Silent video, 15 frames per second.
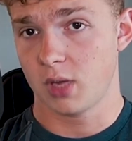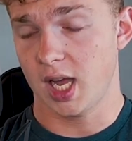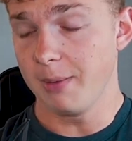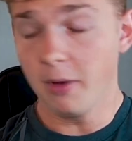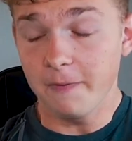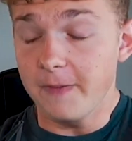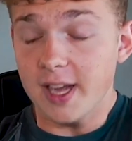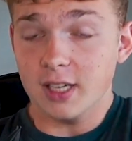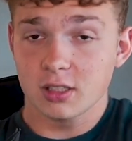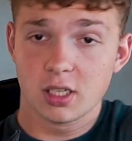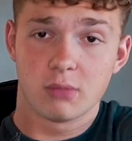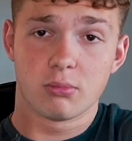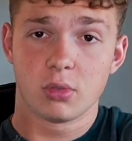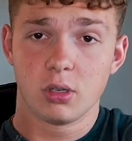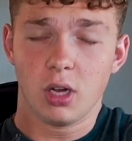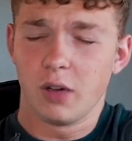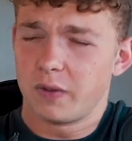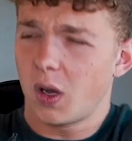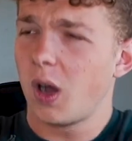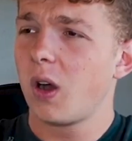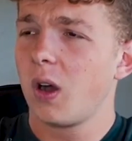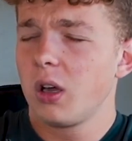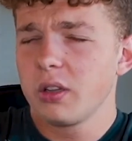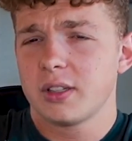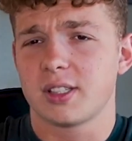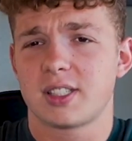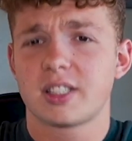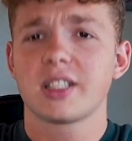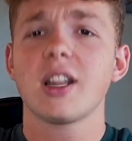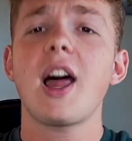I'm a victim of all the
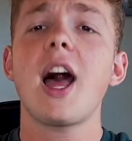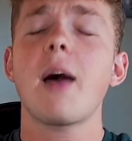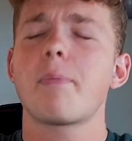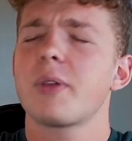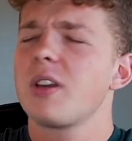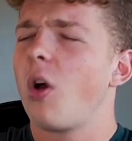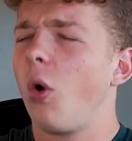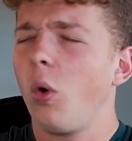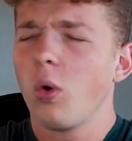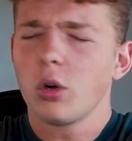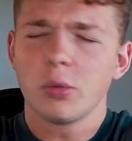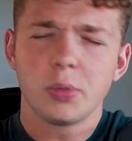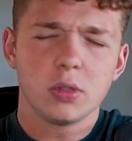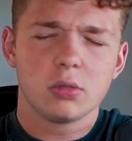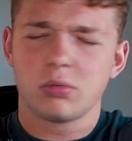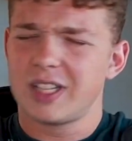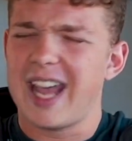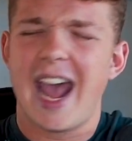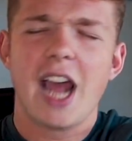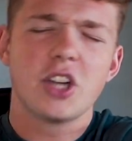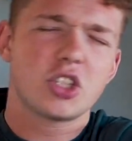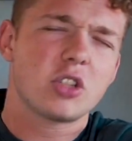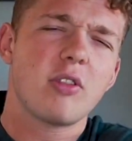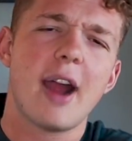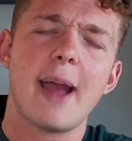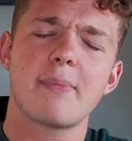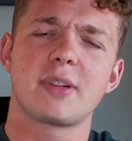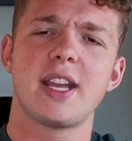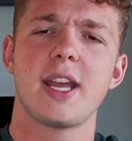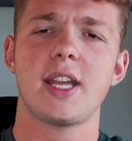slop and horrible cash
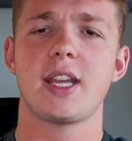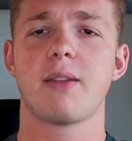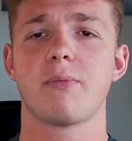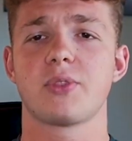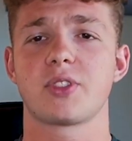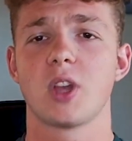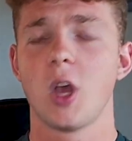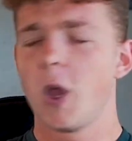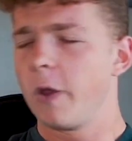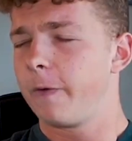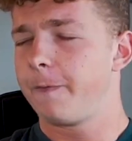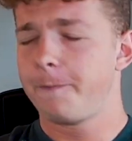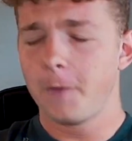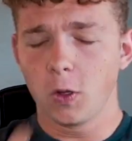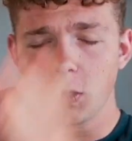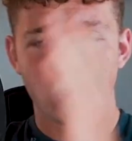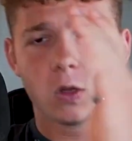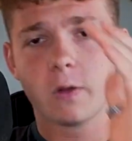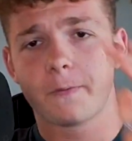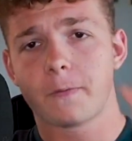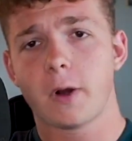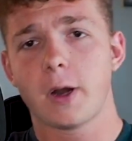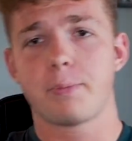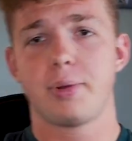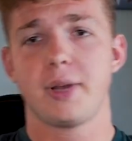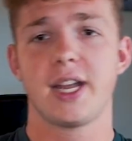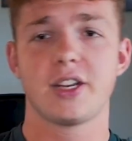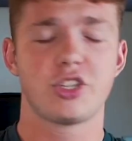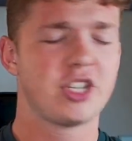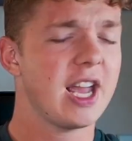grab games, filling the front
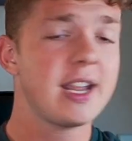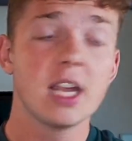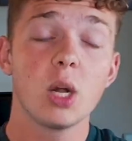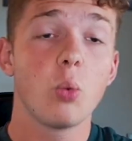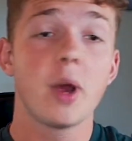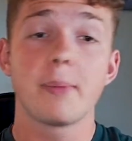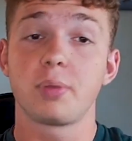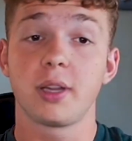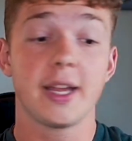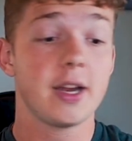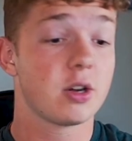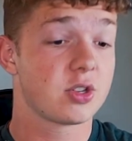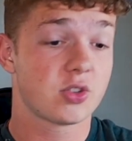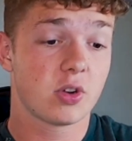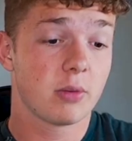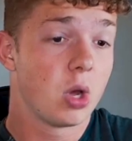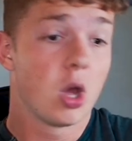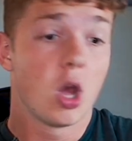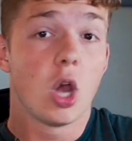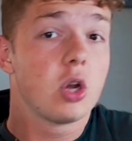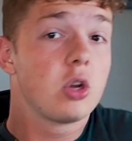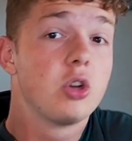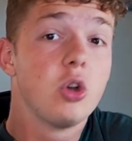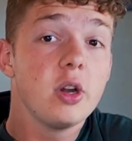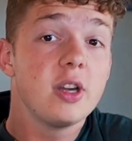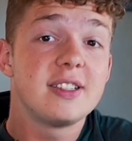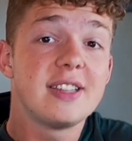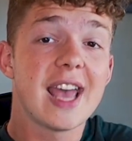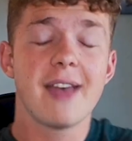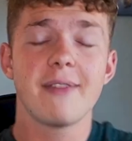page, taking away players from good
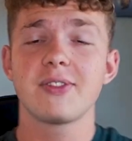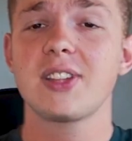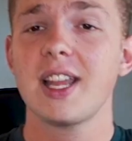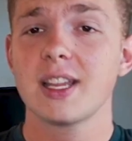devs like